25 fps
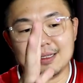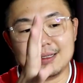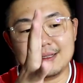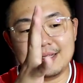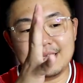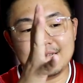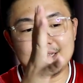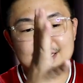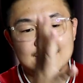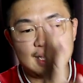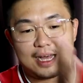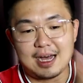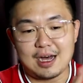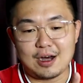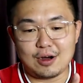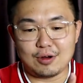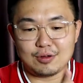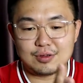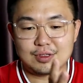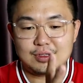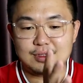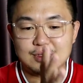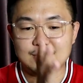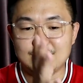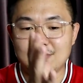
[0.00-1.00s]
This
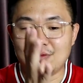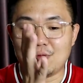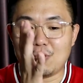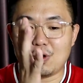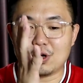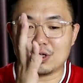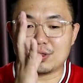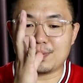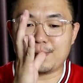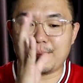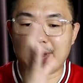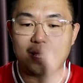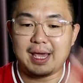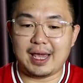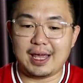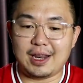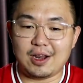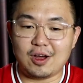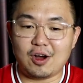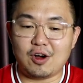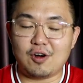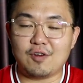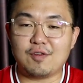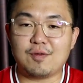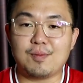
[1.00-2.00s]
house was paid
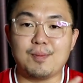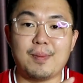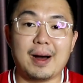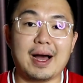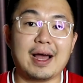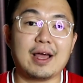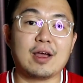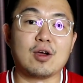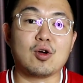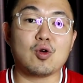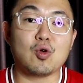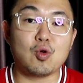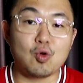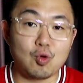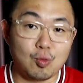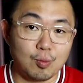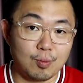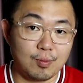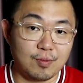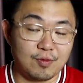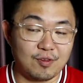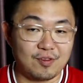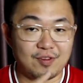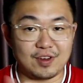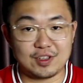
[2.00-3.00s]
off by whom,
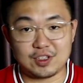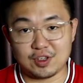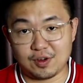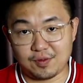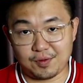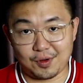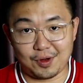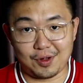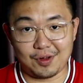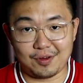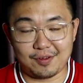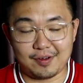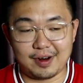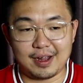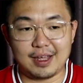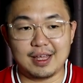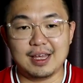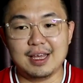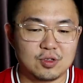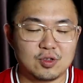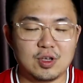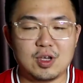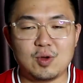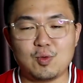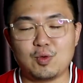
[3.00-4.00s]
first of all, right?
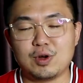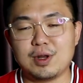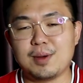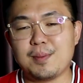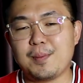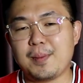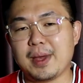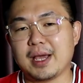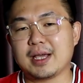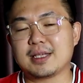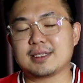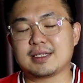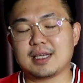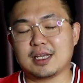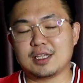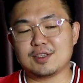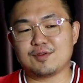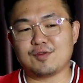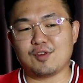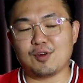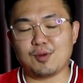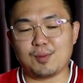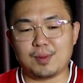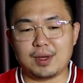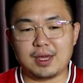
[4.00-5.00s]
So it wouldn't make sense
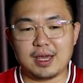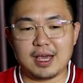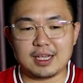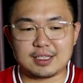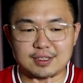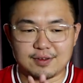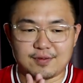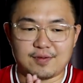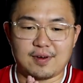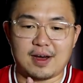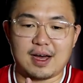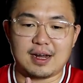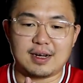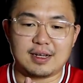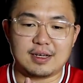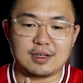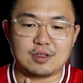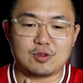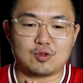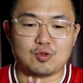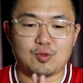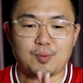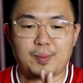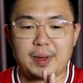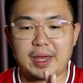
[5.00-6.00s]
for me as a father
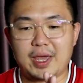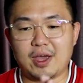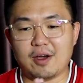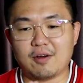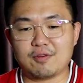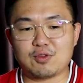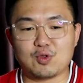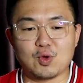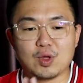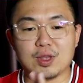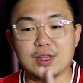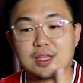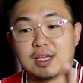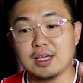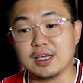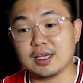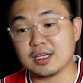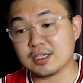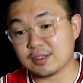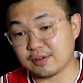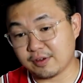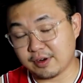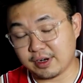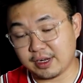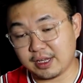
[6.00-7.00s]
to pay off 20
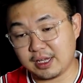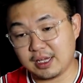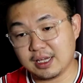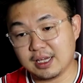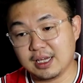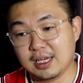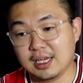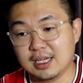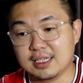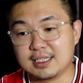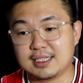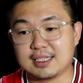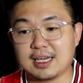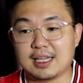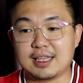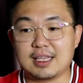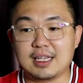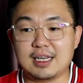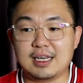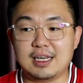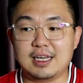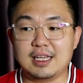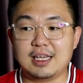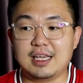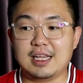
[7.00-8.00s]
years already,
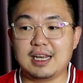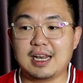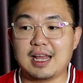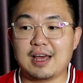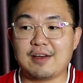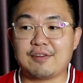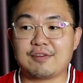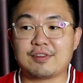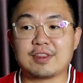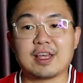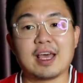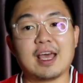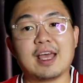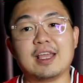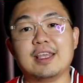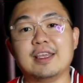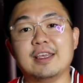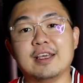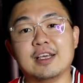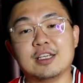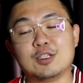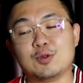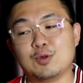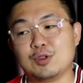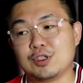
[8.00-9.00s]
suddenly left 10
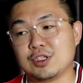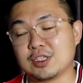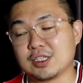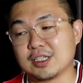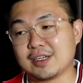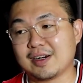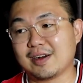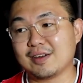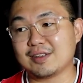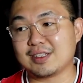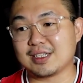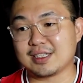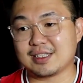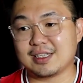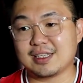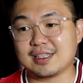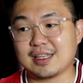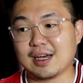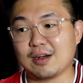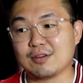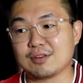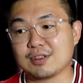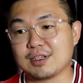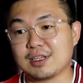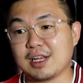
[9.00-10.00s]
years, which is around
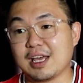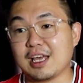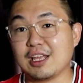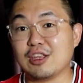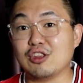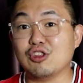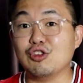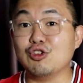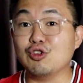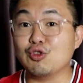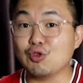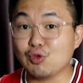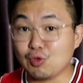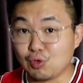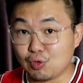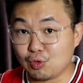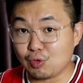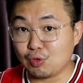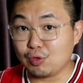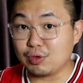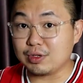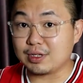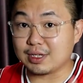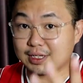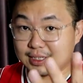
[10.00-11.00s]
60,000, and
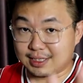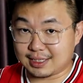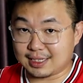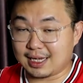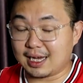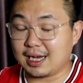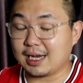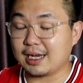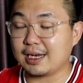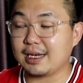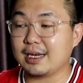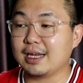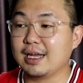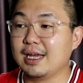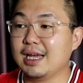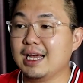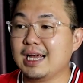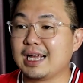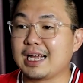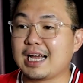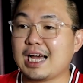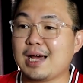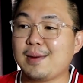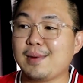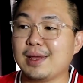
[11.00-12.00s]
you, the son,
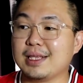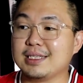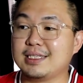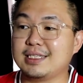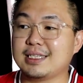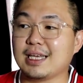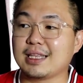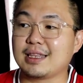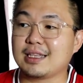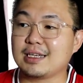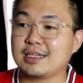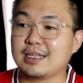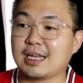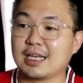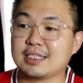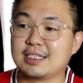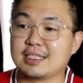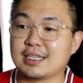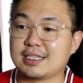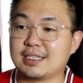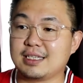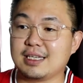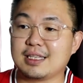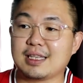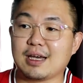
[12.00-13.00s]
come and settle that
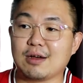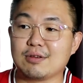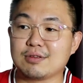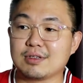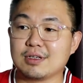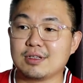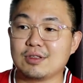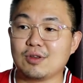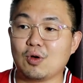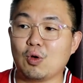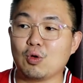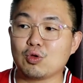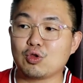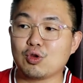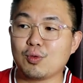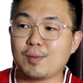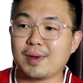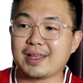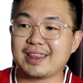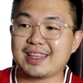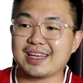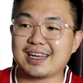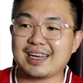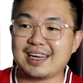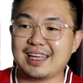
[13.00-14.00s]
60,000,
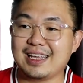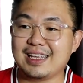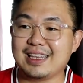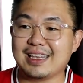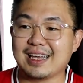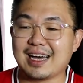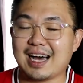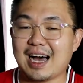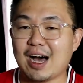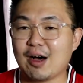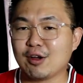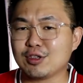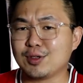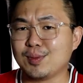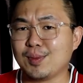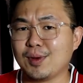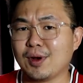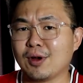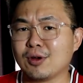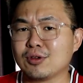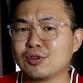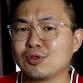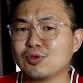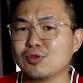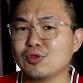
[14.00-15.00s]
automatically the house
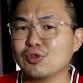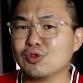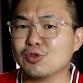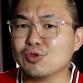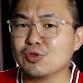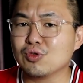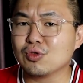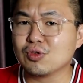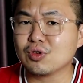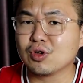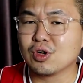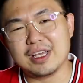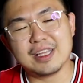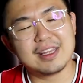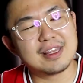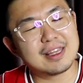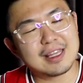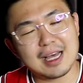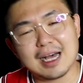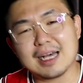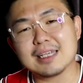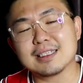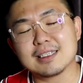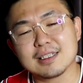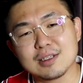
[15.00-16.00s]
belongs to you. It
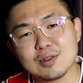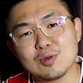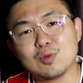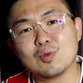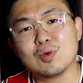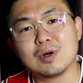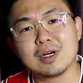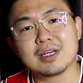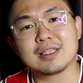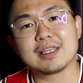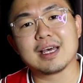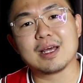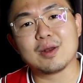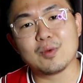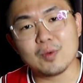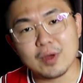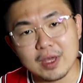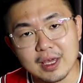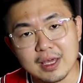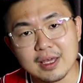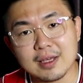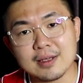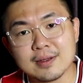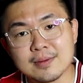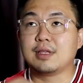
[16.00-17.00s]
doesn't work that
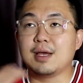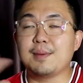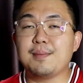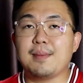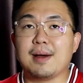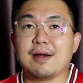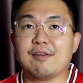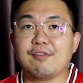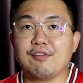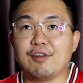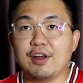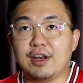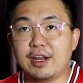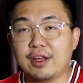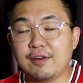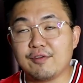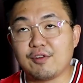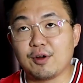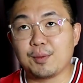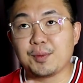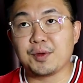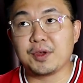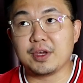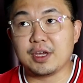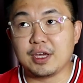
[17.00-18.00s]
way. Then by reading
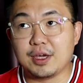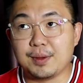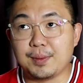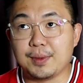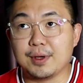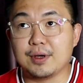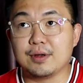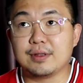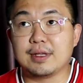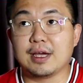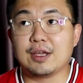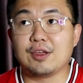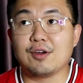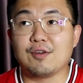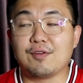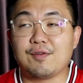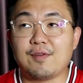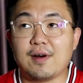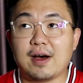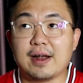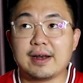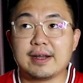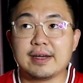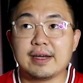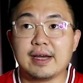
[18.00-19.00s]
from your email that your
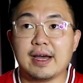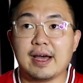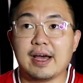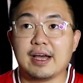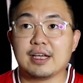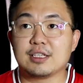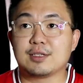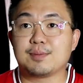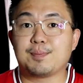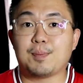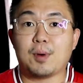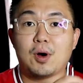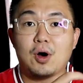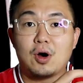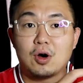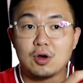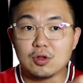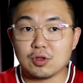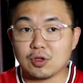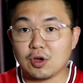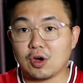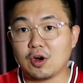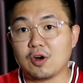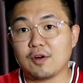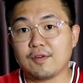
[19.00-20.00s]
father has
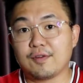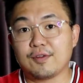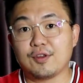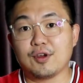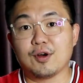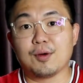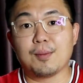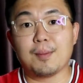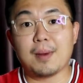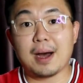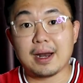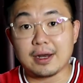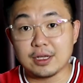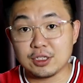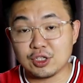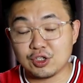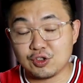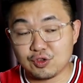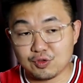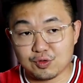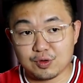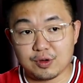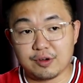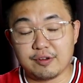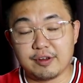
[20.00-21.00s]
pawned off your mother's
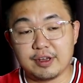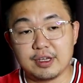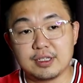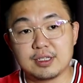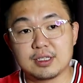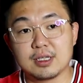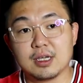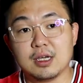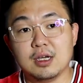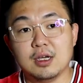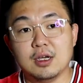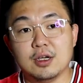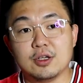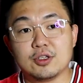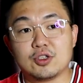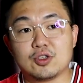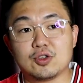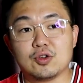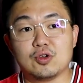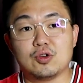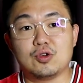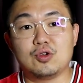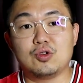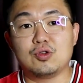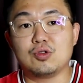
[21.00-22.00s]
jewelries,
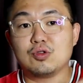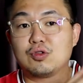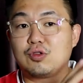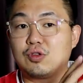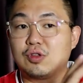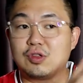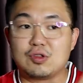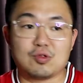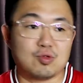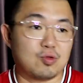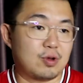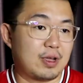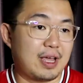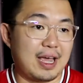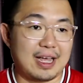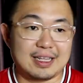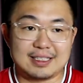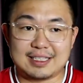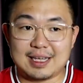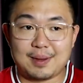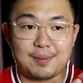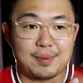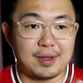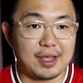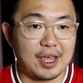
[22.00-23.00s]
so to get
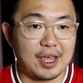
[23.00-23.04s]
some